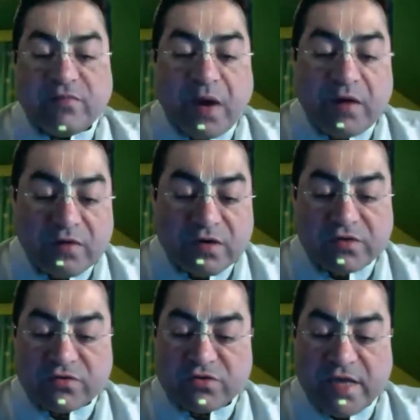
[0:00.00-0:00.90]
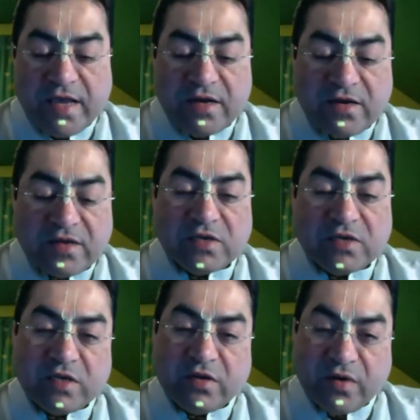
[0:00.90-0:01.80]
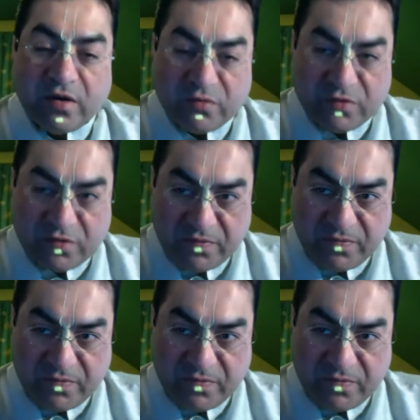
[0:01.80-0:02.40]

power to chant 16 rounds.